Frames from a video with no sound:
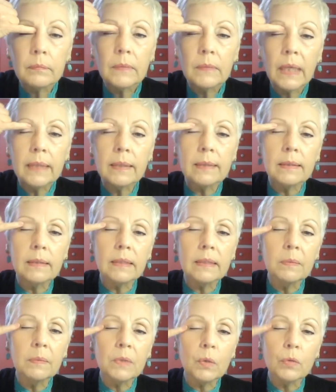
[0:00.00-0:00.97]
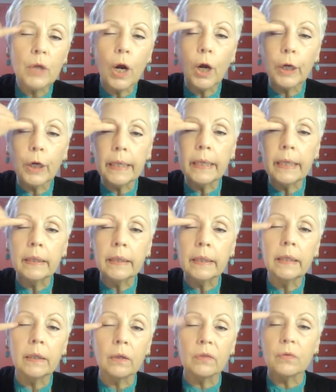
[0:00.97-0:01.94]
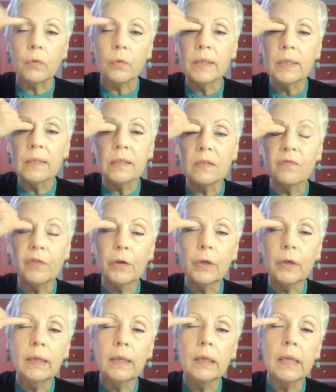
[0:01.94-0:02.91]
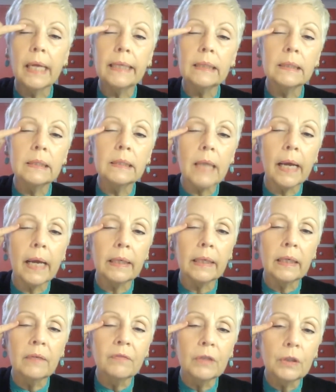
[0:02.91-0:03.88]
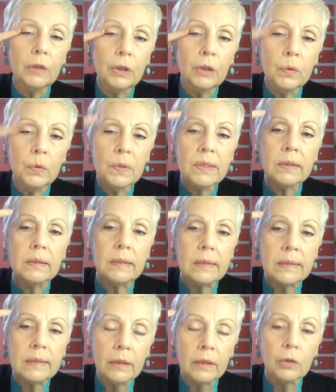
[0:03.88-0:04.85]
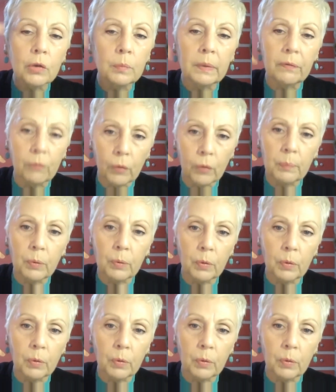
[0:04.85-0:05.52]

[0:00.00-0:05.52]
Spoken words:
doesn't seem so dark in here. So this is very lightened. I even use concealer before I put